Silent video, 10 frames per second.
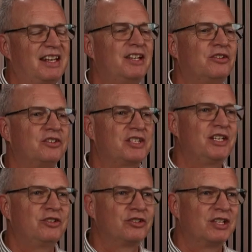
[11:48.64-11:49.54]
he
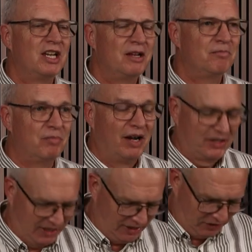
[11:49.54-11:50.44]
continues, but
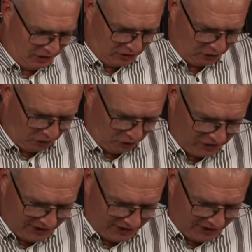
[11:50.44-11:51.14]
the glory